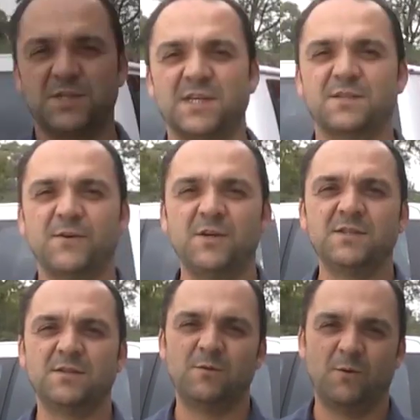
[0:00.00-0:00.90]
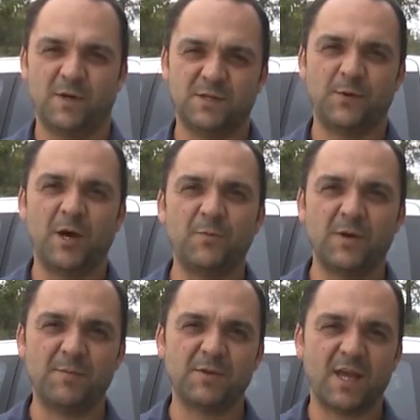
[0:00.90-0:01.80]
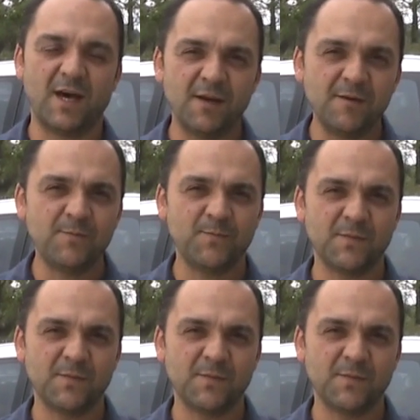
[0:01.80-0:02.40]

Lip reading: things first, once we open up the carton,